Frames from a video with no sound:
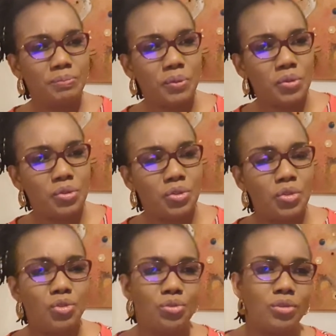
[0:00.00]

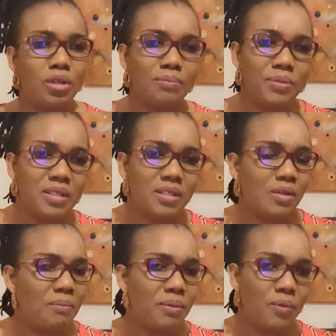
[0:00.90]
posture should not be the
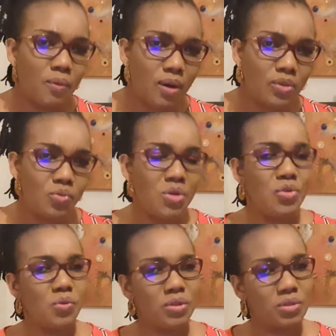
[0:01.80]
number one when
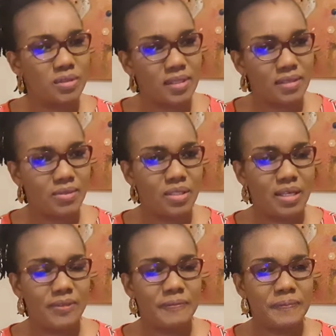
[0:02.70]
you want to settle
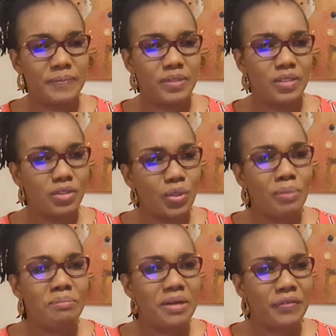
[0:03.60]
down.
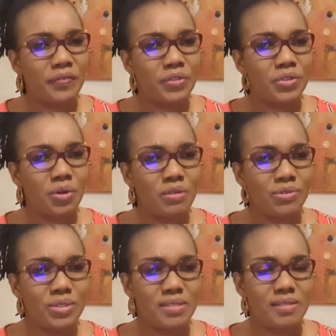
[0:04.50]
Don't marry for the wrong
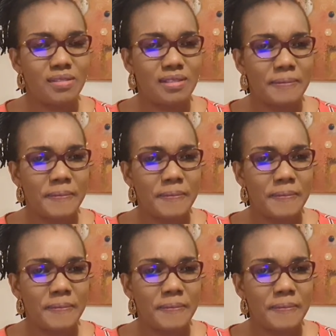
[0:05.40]
reasons.